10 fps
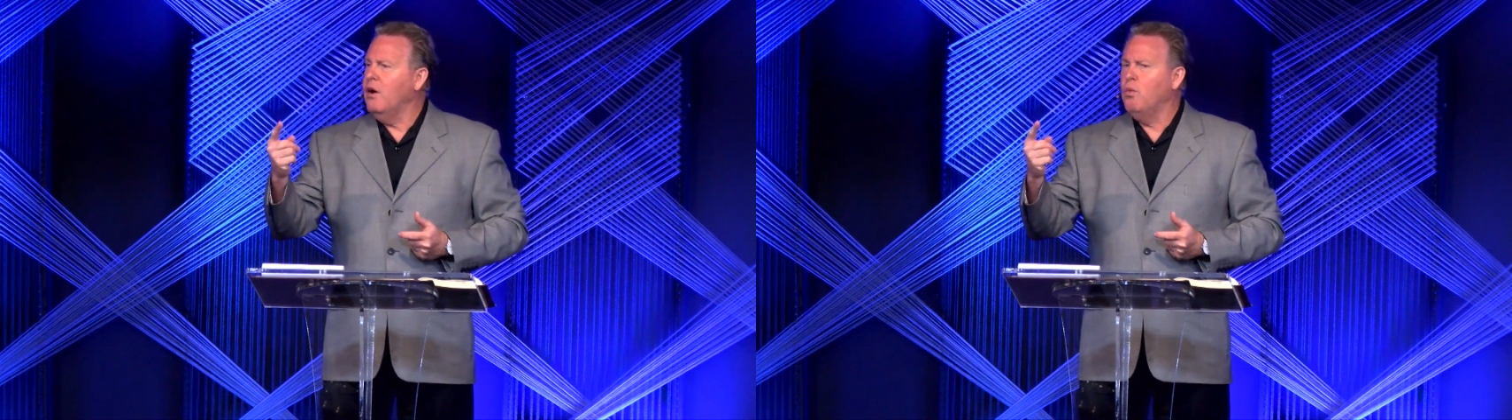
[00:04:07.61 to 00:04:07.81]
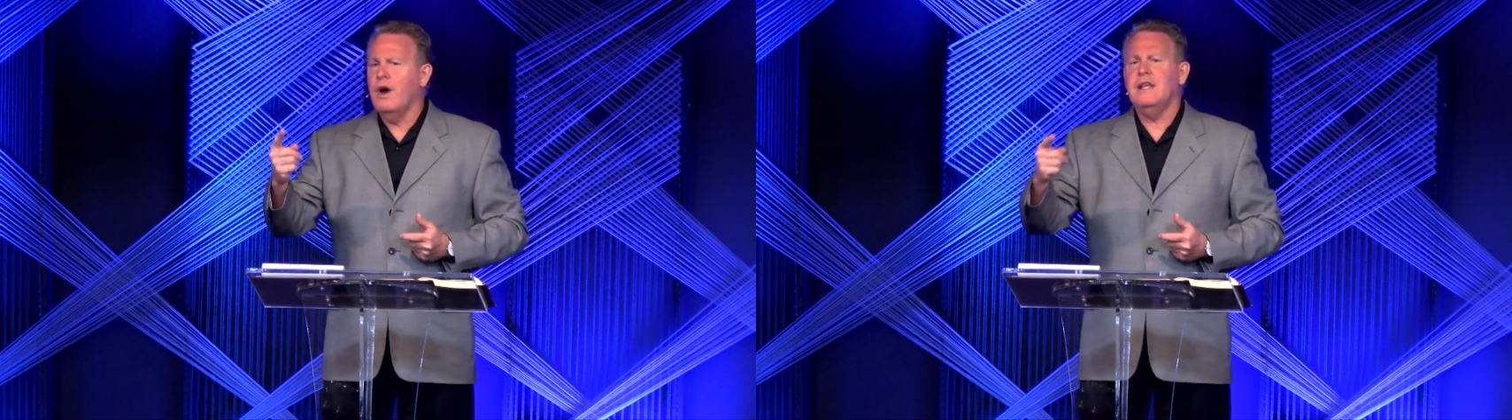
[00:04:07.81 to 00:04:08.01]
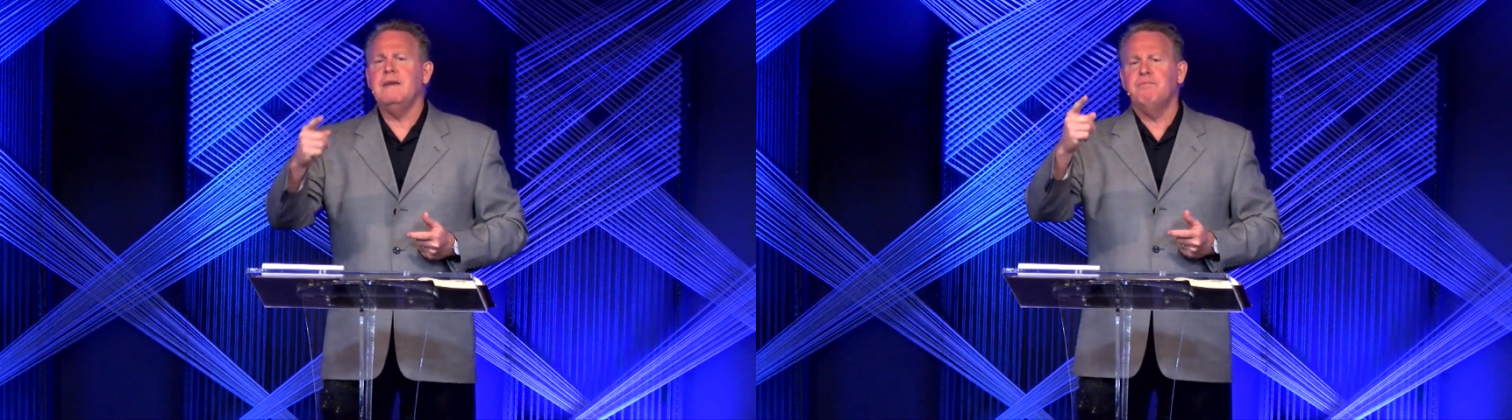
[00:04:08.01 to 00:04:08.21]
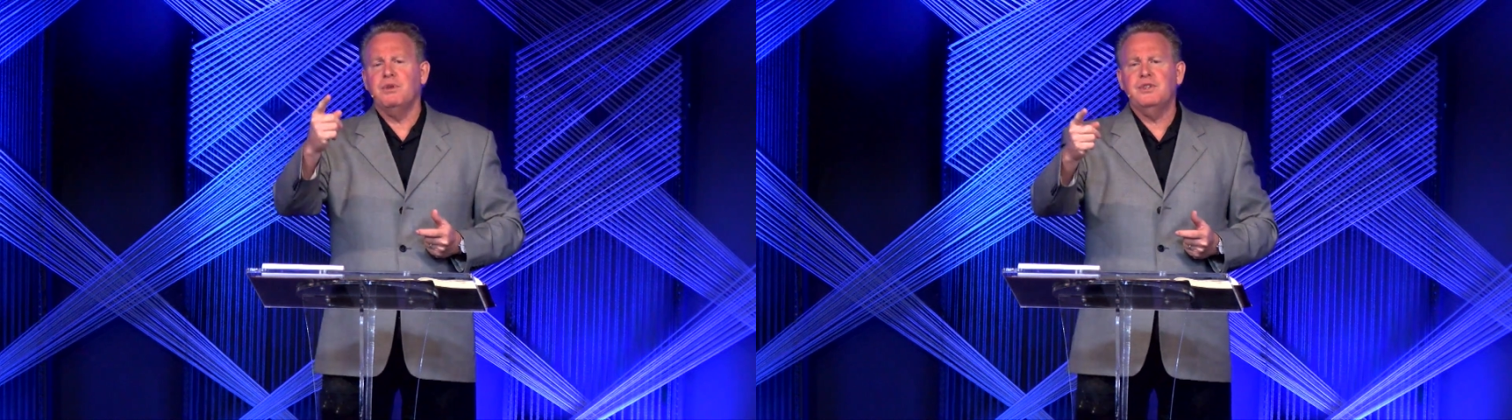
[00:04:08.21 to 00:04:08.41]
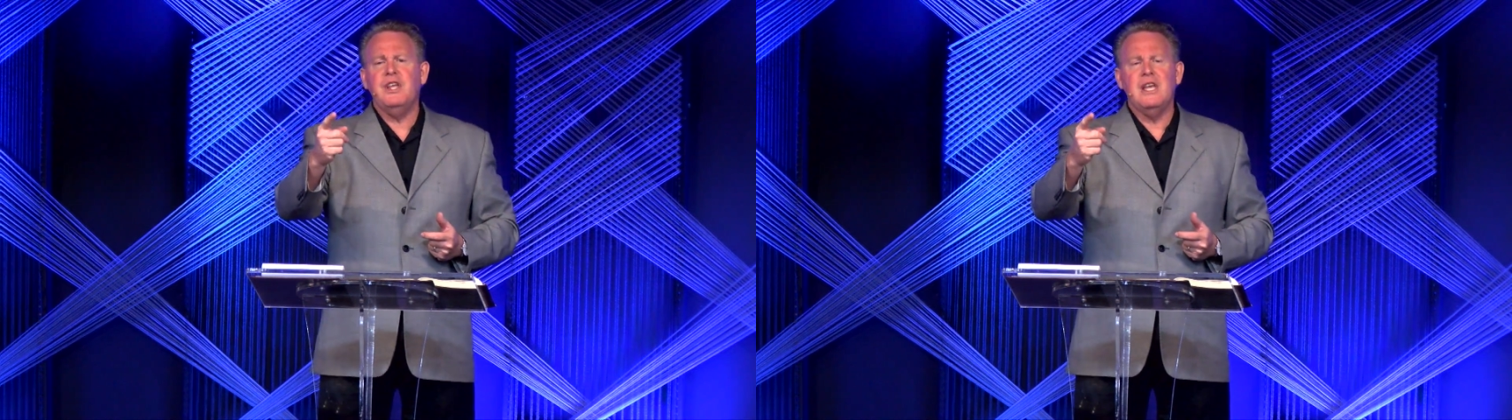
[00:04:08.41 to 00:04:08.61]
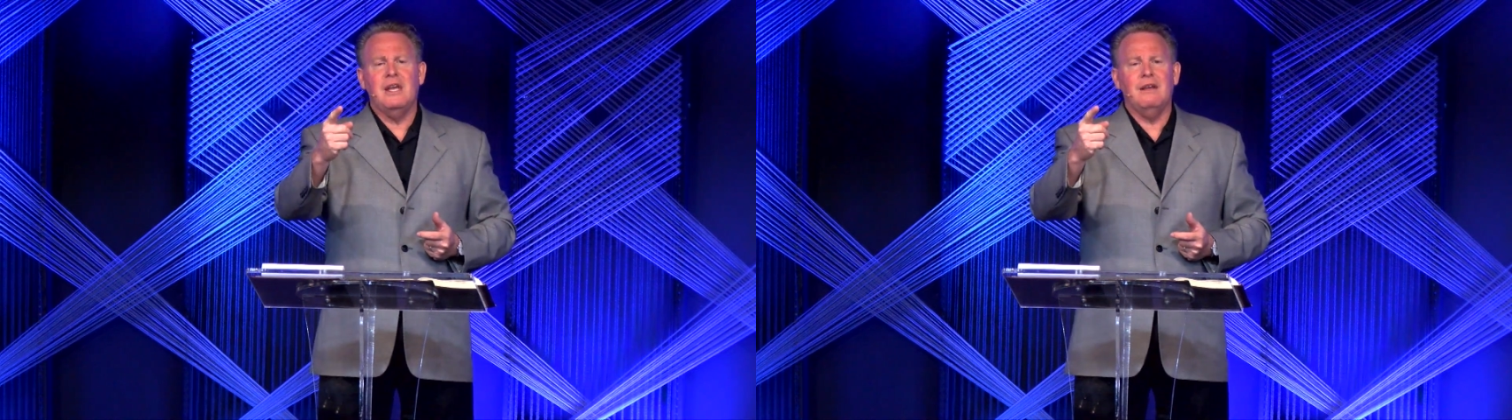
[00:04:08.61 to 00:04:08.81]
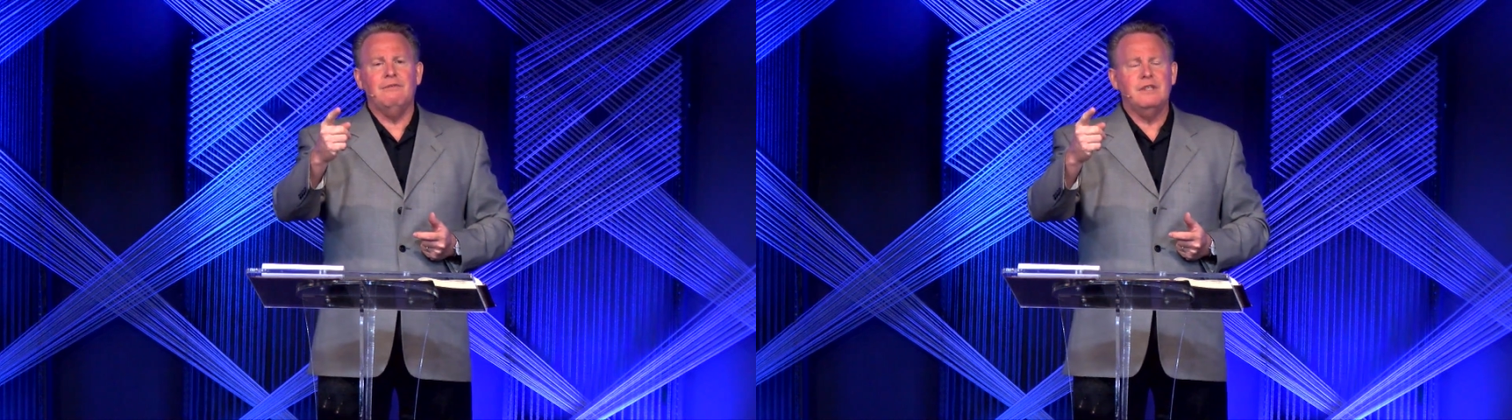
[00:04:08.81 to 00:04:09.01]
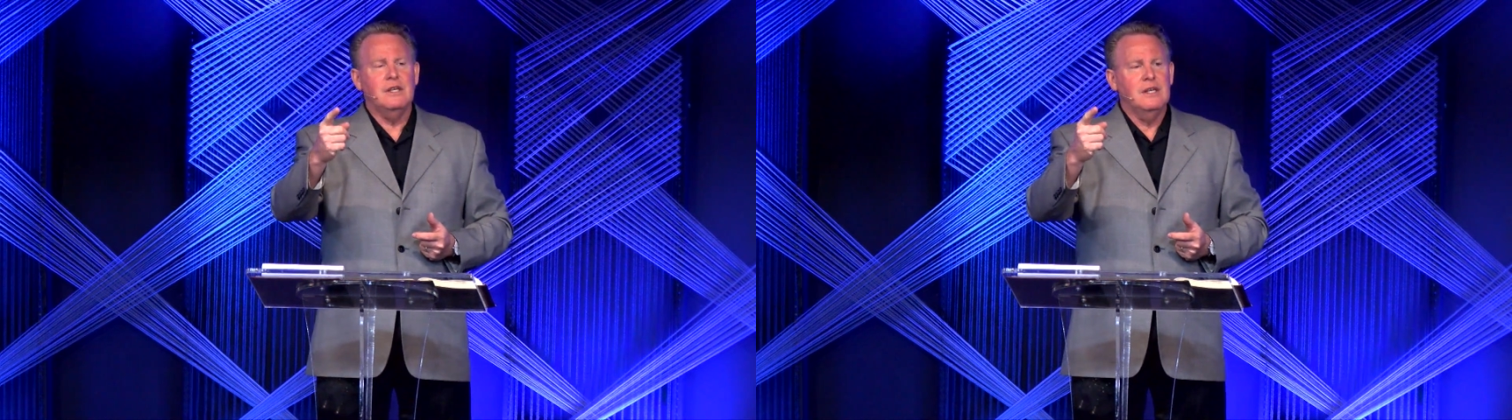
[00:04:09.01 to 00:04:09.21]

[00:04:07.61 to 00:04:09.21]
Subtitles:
of what he believed